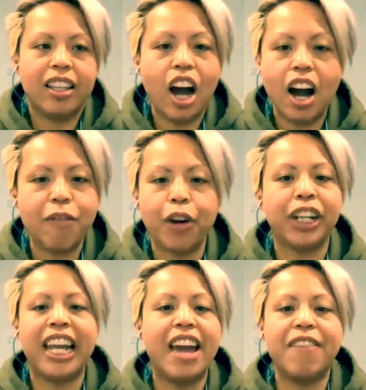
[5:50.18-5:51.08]

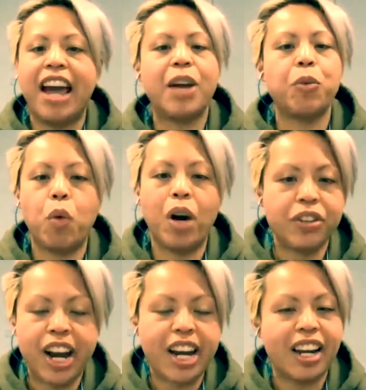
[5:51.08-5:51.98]
only ever had one
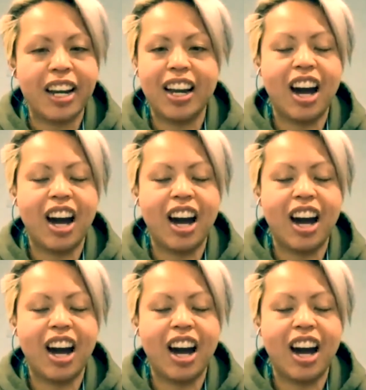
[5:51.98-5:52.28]
trainer.